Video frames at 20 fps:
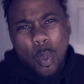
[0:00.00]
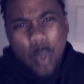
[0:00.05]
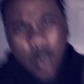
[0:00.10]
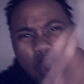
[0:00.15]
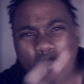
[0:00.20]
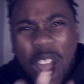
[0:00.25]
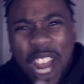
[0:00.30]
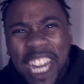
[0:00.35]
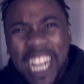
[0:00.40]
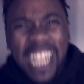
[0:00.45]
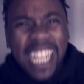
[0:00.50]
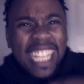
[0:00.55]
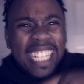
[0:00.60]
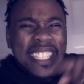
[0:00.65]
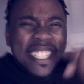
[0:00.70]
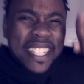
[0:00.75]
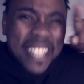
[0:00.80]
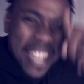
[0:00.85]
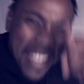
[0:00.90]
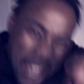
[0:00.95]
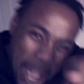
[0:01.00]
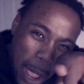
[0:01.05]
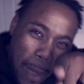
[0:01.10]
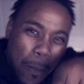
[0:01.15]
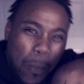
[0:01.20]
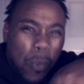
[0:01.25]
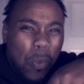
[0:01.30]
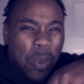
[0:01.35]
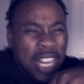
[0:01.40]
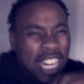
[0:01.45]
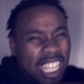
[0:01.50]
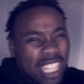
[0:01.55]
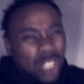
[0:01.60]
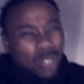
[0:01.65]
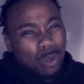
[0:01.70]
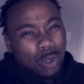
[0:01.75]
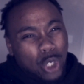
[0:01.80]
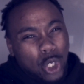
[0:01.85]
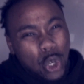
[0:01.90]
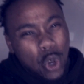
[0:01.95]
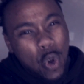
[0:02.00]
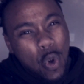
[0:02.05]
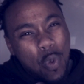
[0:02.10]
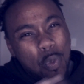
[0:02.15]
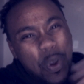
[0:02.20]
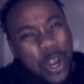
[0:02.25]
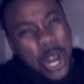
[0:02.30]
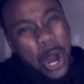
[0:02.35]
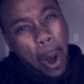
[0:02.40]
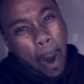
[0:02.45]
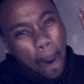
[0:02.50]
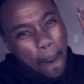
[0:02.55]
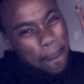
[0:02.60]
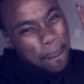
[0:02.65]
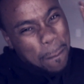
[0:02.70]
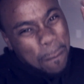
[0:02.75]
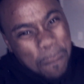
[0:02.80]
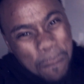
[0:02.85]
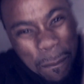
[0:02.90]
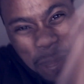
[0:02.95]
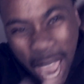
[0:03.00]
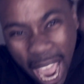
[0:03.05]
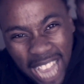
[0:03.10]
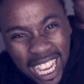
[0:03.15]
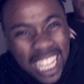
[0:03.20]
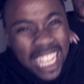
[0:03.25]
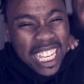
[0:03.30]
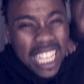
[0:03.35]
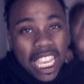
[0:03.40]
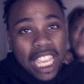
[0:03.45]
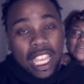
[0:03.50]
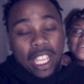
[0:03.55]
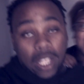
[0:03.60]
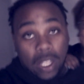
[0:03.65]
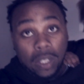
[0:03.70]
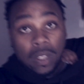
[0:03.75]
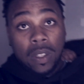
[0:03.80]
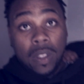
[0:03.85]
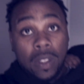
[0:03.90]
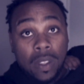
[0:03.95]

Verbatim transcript: What is up with it, YouTube? We are back again.